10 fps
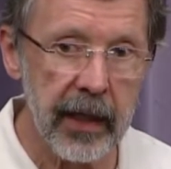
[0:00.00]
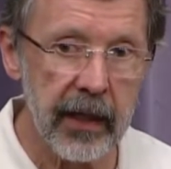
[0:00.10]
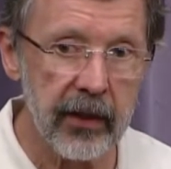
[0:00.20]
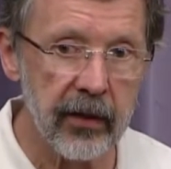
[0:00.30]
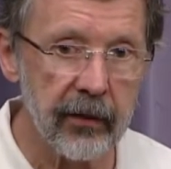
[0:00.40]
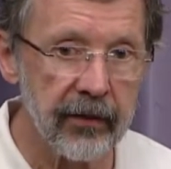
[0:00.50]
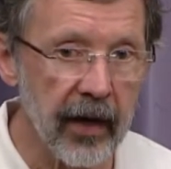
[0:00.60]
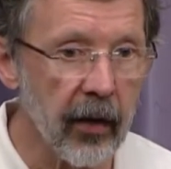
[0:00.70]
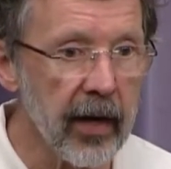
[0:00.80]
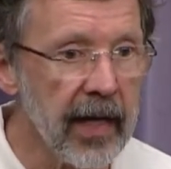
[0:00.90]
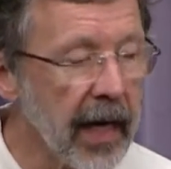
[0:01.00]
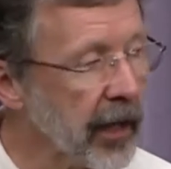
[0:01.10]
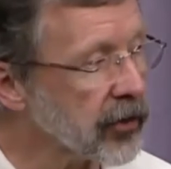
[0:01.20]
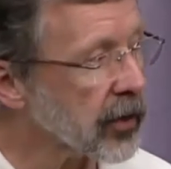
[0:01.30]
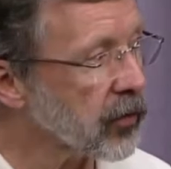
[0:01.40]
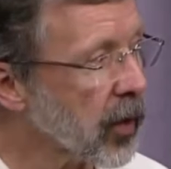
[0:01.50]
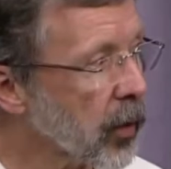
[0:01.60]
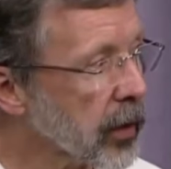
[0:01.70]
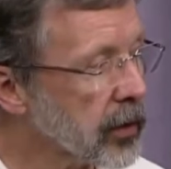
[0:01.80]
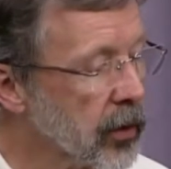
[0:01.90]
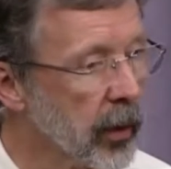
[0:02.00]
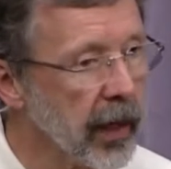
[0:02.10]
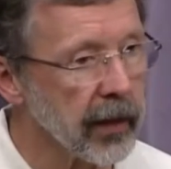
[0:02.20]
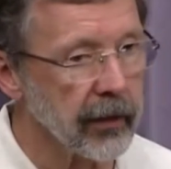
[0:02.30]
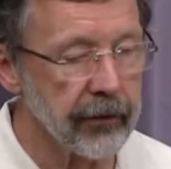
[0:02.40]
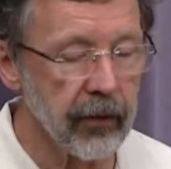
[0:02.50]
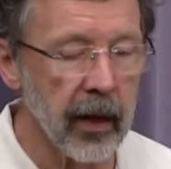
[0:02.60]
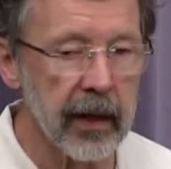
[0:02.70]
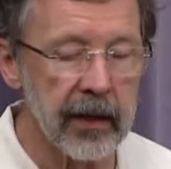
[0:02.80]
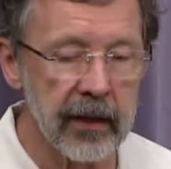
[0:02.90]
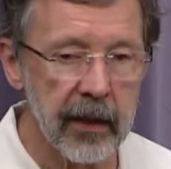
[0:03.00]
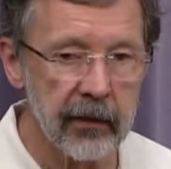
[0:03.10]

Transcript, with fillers: is the very nature of what we're doing at the front is,